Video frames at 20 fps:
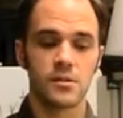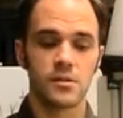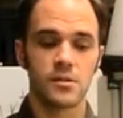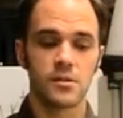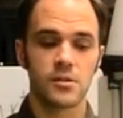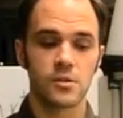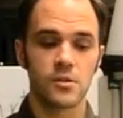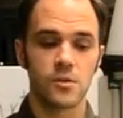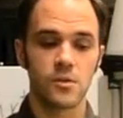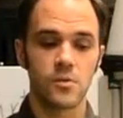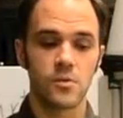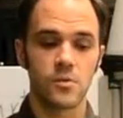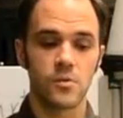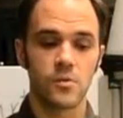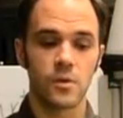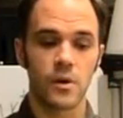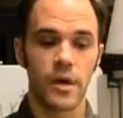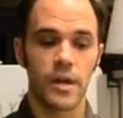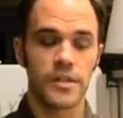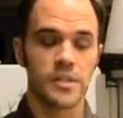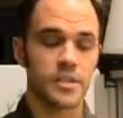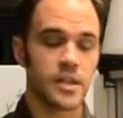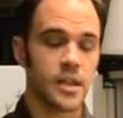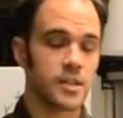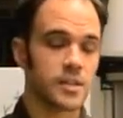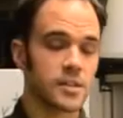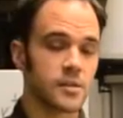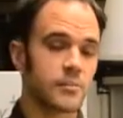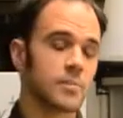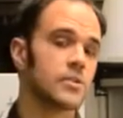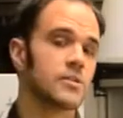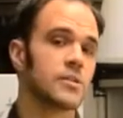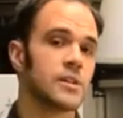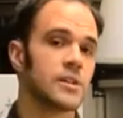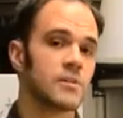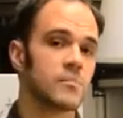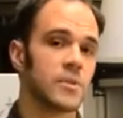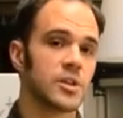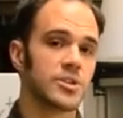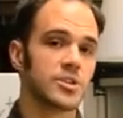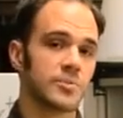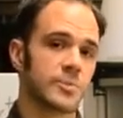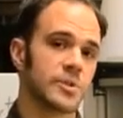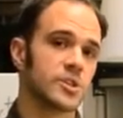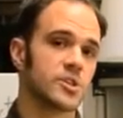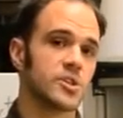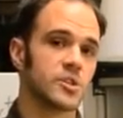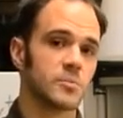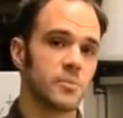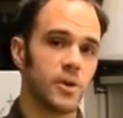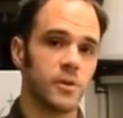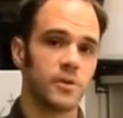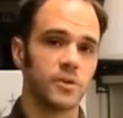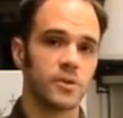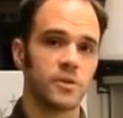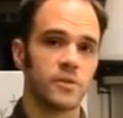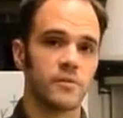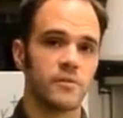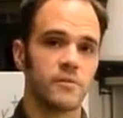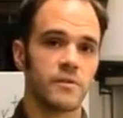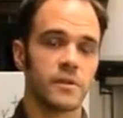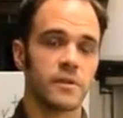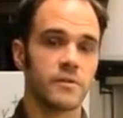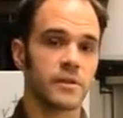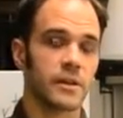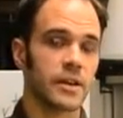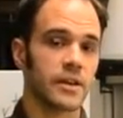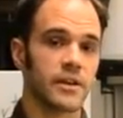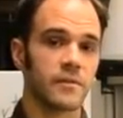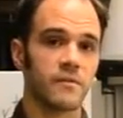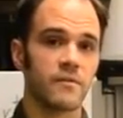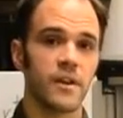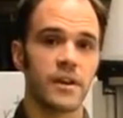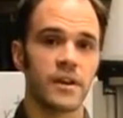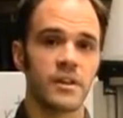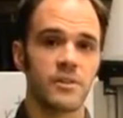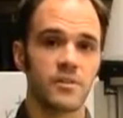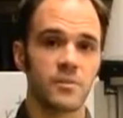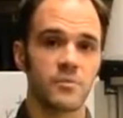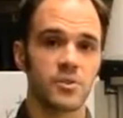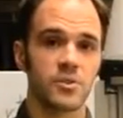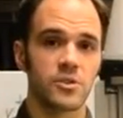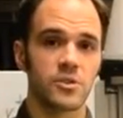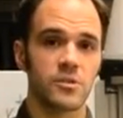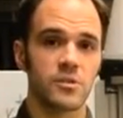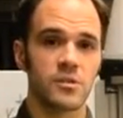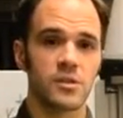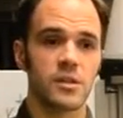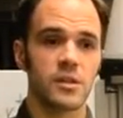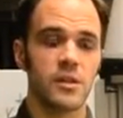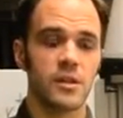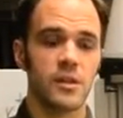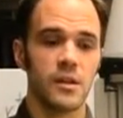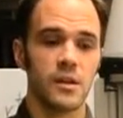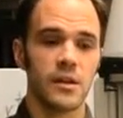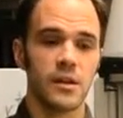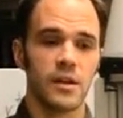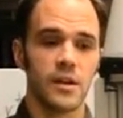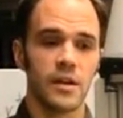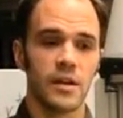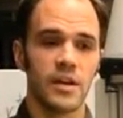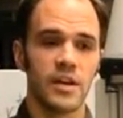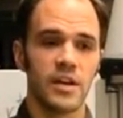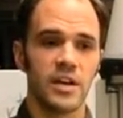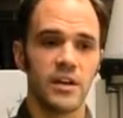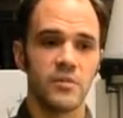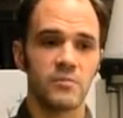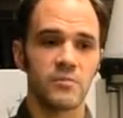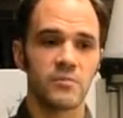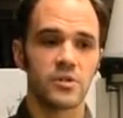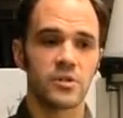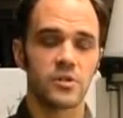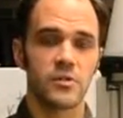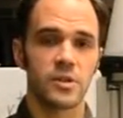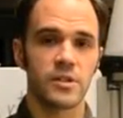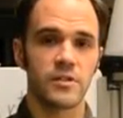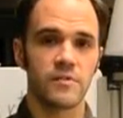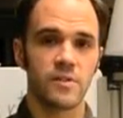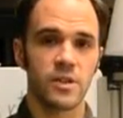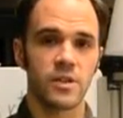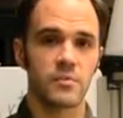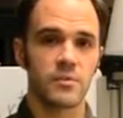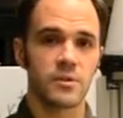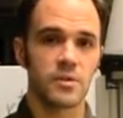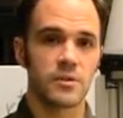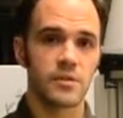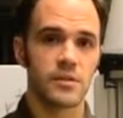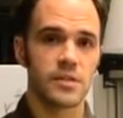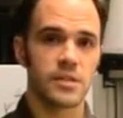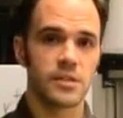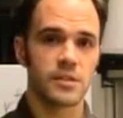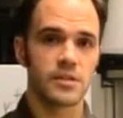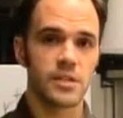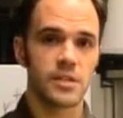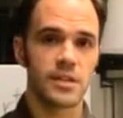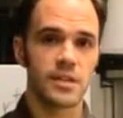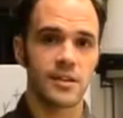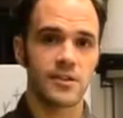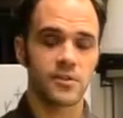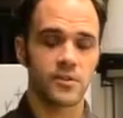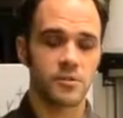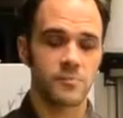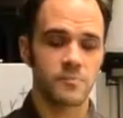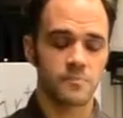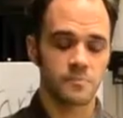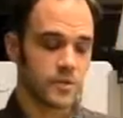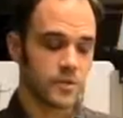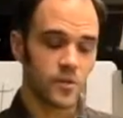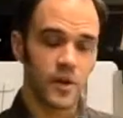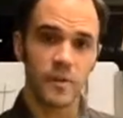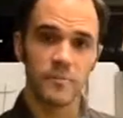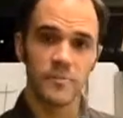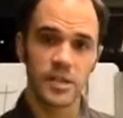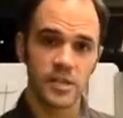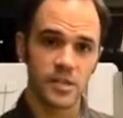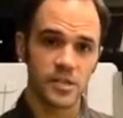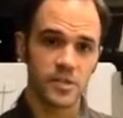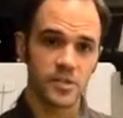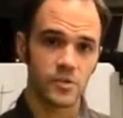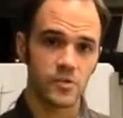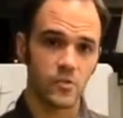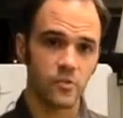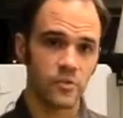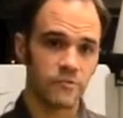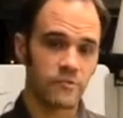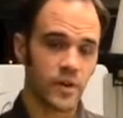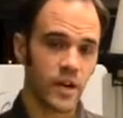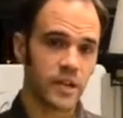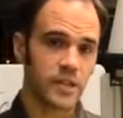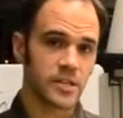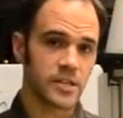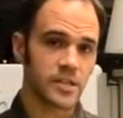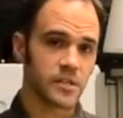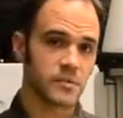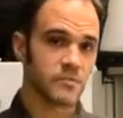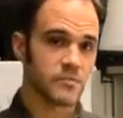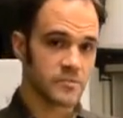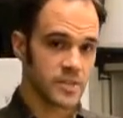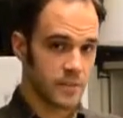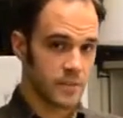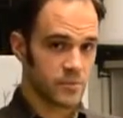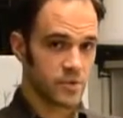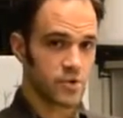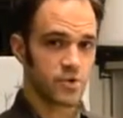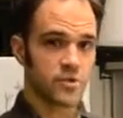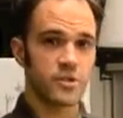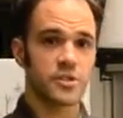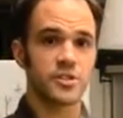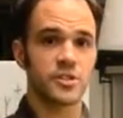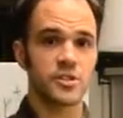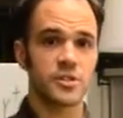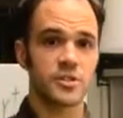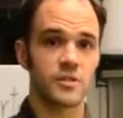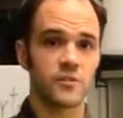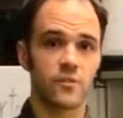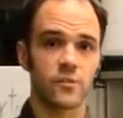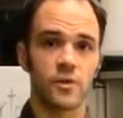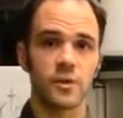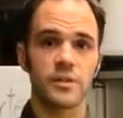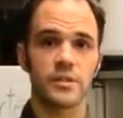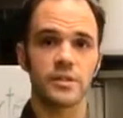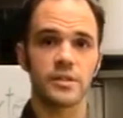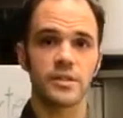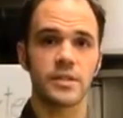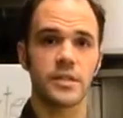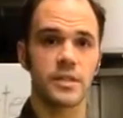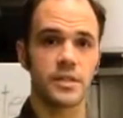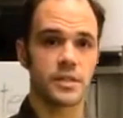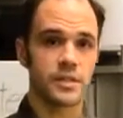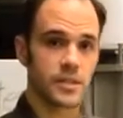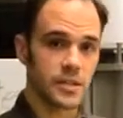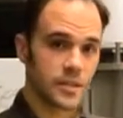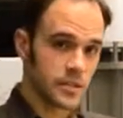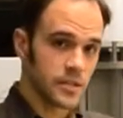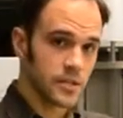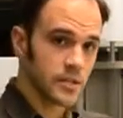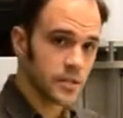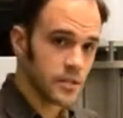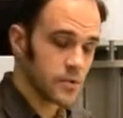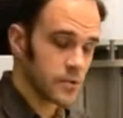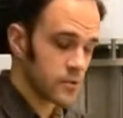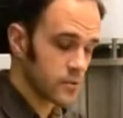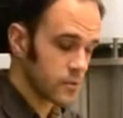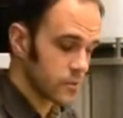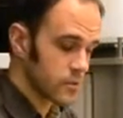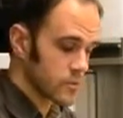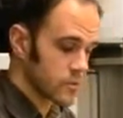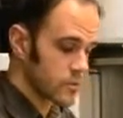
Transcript: So I decided to build a much smaller thing than I could find commercially. So I developed this detector. So up next we've got some demonstrations of what it can do.